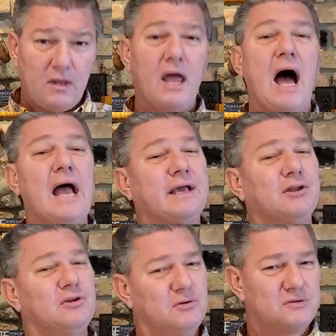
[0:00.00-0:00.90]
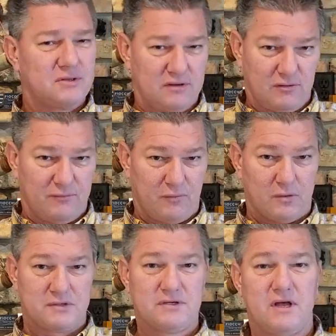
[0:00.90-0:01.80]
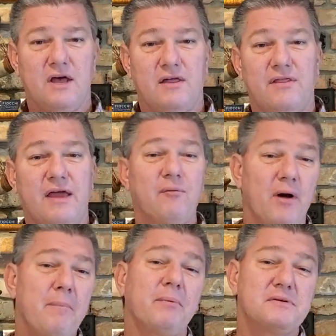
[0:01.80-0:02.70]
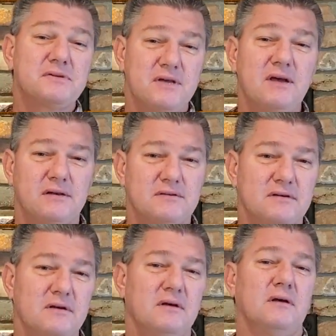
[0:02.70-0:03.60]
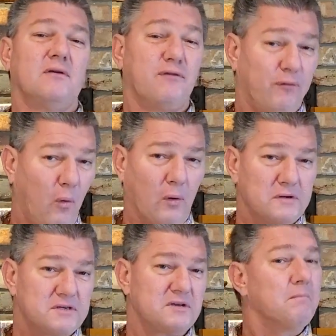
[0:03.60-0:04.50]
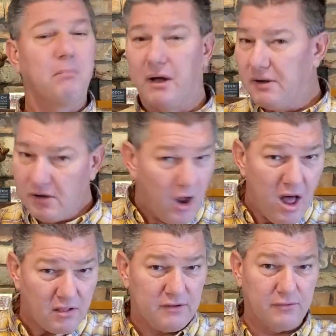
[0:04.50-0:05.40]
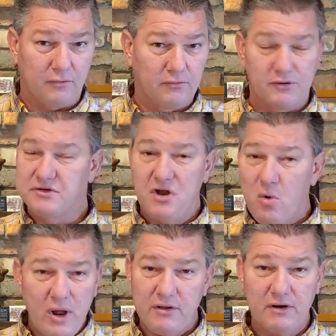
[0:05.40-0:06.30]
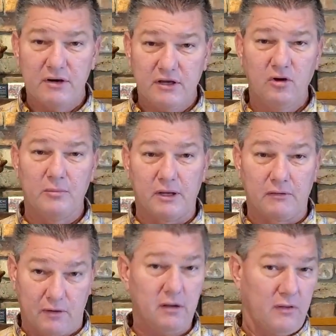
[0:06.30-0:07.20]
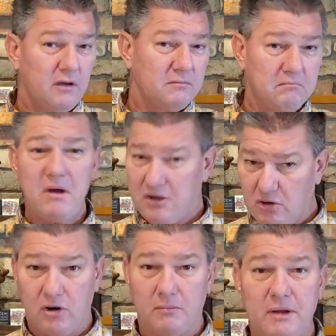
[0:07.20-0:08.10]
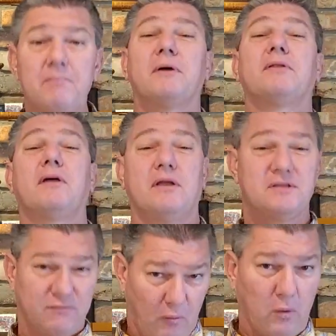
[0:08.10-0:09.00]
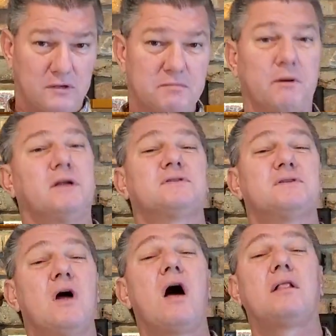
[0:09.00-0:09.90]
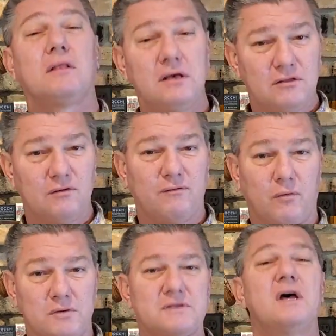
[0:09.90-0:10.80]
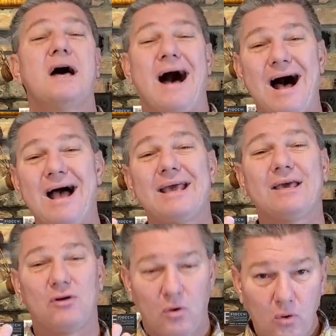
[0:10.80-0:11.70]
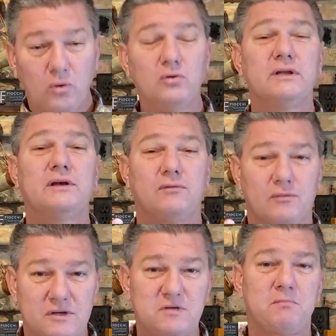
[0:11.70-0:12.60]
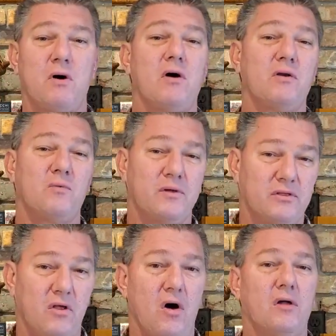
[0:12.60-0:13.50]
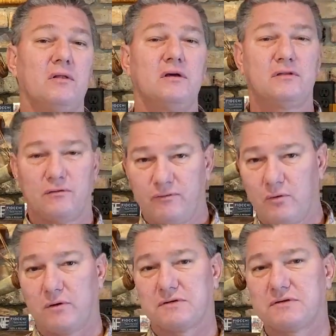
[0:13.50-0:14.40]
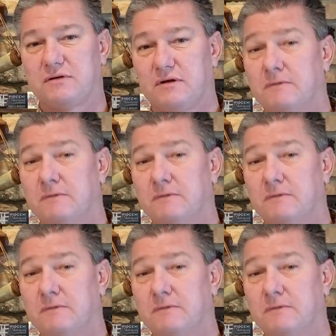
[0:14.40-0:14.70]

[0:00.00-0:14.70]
I can use lethal force. They represent force, but not lethal. There's no way they're going to kill me. They might hurt me, but it's force, but it's not lethal force. I can only respond with non-lethal force.